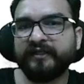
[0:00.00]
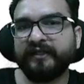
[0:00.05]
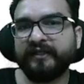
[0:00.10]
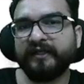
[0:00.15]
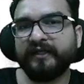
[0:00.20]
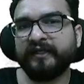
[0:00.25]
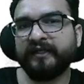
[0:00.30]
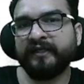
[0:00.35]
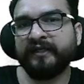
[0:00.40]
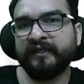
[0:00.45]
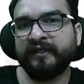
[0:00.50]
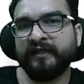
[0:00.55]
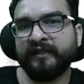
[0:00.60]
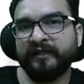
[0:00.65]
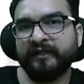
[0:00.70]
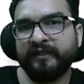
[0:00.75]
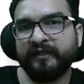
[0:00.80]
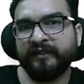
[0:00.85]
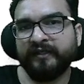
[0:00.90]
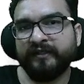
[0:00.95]
theek hai,
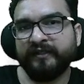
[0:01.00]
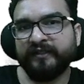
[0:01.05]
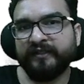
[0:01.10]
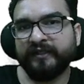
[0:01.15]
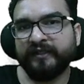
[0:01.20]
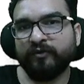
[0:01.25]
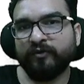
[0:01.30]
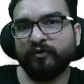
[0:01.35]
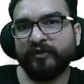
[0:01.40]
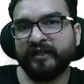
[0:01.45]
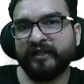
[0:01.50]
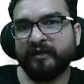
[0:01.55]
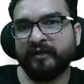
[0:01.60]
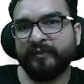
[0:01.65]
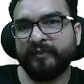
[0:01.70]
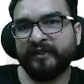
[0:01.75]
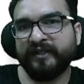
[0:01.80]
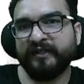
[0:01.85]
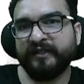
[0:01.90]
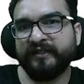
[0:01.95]
ye aur
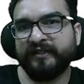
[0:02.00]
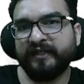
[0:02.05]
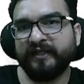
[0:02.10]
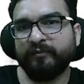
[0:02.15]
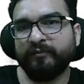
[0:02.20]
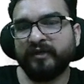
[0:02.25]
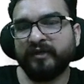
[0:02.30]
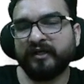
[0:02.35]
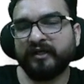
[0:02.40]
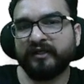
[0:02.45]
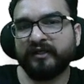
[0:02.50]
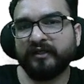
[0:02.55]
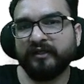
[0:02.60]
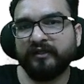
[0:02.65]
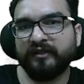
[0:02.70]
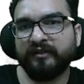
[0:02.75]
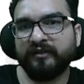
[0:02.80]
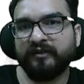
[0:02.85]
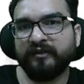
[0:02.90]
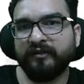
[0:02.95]
yahan par ye Denmark,
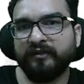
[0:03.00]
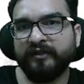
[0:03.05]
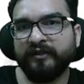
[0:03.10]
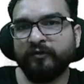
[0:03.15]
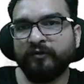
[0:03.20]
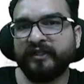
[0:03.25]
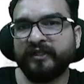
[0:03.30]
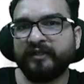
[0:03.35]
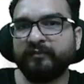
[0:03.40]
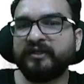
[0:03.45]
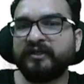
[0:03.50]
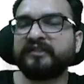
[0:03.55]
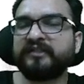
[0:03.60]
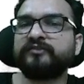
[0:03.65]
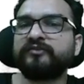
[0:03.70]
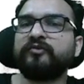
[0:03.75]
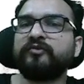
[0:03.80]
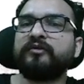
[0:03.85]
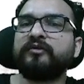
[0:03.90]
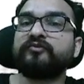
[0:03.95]
no Denmark
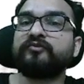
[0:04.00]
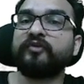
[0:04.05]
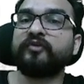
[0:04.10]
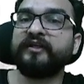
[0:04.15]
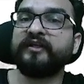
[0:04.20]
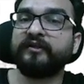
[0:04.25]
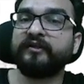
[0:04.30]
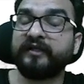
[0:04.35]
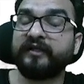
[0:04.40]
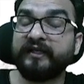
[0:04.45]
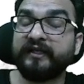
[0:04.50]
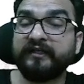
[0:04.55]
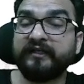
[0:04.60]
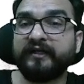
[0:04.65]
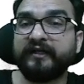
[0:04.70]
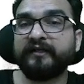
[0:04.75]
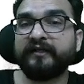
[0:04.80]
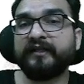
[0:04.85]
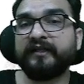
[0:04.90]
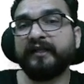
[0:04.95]
is not, sorry
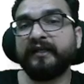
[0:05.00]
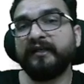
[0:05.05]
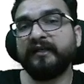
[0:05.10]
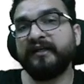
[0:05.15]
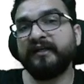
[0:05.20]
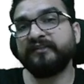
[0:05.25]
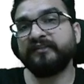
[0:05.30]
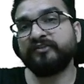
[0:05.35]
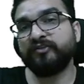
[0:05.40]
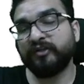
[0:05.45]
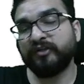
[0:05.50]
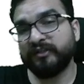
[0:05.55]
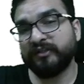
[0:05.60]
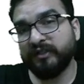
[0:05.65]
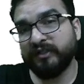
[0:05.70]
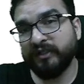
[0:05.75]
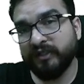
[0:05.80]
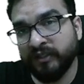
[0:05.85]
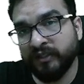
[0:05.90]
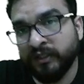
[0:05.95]
Greenland, and Greenland is not
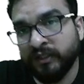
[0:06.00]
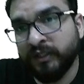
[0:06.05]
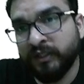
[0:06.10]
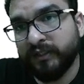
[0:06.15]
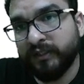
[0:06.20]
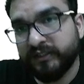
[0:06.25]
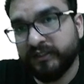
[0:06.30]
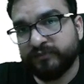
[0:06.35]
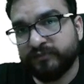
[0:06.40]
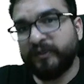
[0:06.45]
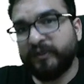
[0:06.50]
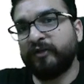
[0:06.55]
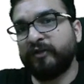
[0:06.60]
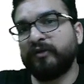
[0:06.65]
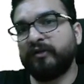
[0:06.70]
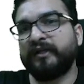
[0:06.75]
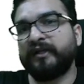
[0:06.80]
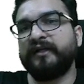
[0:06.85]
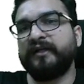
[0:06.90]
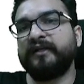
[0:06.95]
the this
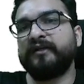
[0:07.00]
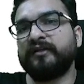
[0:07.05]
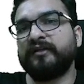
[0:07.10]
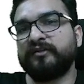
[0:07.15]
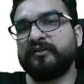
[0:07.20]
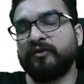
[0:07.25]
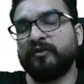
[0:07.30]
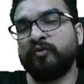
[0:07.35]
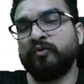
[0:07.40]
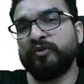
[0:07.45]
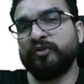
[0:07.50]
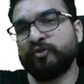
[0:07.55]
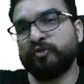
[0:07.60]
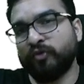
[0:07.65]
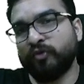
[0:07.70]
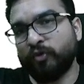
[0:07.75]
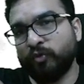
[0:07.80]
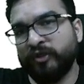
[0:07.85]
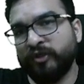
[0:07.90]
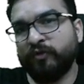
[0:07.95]
particular the who is
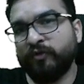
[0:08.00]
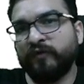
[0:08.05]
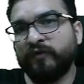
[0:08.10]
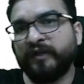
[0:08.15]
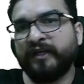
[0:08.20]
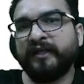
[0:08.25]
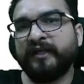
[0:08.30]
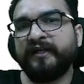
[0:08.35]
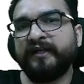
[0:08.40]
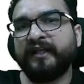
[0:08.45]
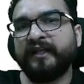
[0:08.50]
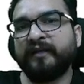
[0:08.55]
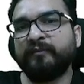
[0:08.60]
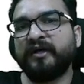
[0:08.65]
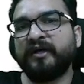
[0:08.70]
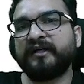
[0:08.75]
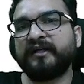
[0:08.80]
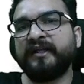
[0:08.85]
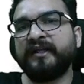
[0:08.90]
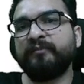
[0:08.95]
ruling over here,
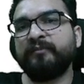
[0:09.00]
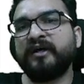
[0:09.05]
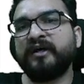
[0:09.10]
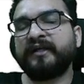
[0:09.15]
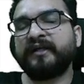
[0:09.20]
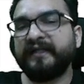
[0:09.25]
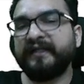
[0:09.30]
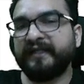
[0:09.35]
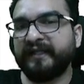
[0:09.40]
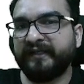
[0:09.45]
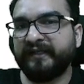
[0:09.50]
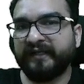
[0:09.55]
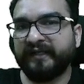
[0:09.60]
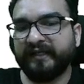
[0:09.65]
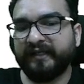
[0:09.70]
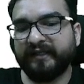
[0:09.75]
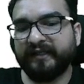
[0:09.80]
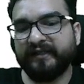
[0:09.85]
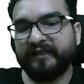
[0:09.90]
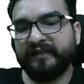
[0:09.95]
Denmark ki
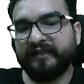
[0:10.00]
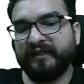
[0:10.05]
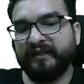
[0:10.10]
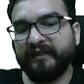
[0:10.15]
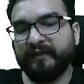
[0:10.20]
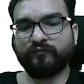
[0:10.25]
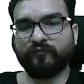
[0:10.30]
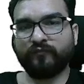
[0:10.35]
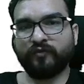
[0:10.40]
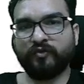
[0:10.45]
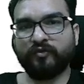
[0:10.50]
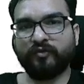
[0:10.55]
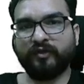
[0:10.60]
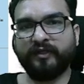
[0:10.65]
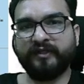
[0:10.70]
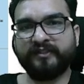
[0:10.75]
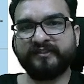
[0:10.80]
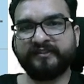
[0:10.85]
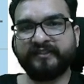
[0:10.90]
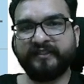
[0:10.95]
territory hai, theek hai. So
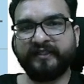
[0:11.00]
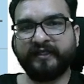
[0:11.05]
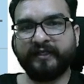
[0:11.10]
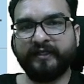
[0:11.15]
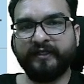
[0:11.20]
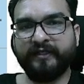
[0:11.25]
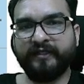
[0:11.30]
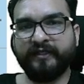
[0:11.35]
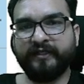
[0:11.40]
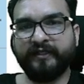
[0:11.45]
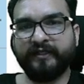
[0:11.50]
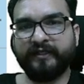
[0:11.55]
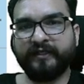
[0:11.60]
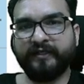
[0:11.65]
let us see Canada, and